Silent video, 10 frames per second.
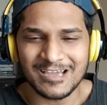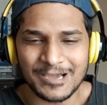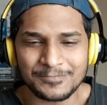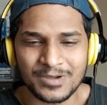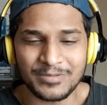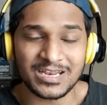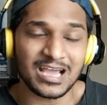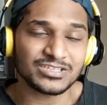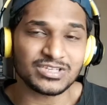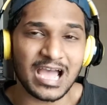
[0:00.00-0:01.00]
I mean,
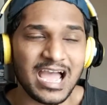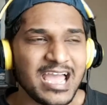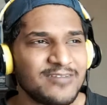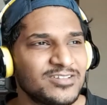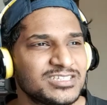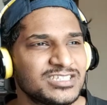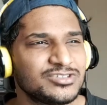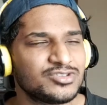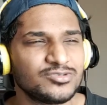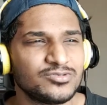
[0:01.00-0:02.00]
I have
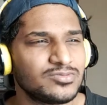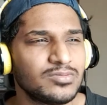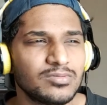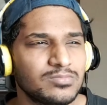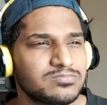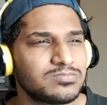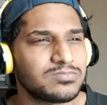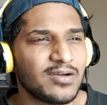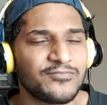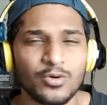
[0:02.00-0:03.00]
listened to
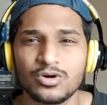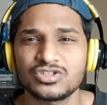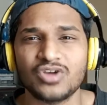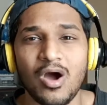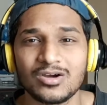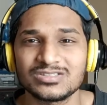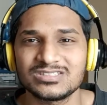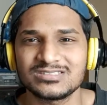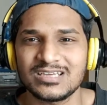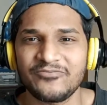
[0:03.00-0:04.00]
four
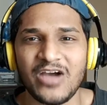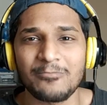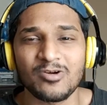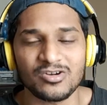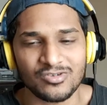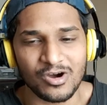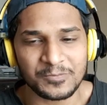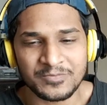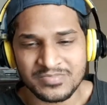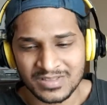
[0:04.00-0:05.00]
songs, if I'm not
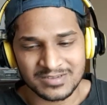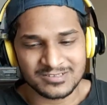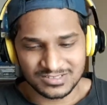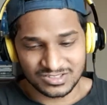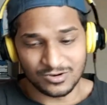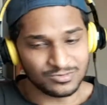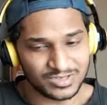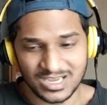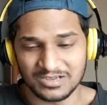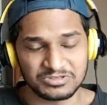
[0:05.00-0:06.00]
wrong. So,
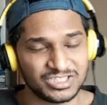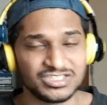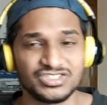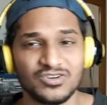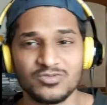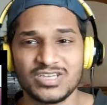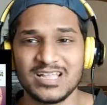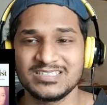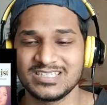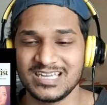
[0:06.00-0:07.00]
yeah, she's so
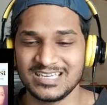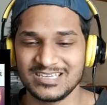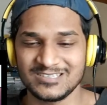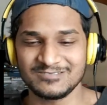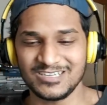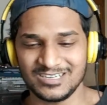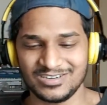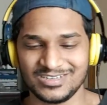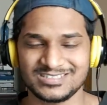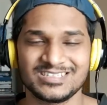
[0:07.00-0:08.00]
talented. And yeah,
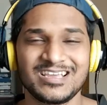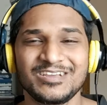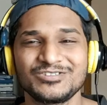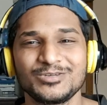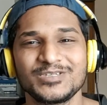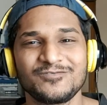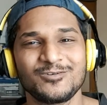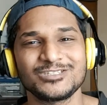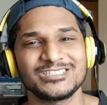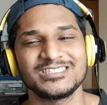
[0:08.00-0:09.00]
guys, thank you so much for
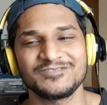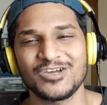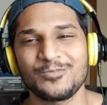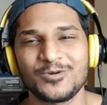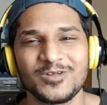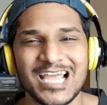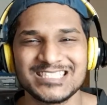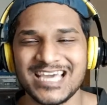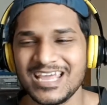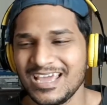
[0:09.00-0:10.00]
watching this video. Hope you
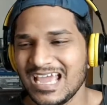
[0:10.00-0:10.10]
liked it.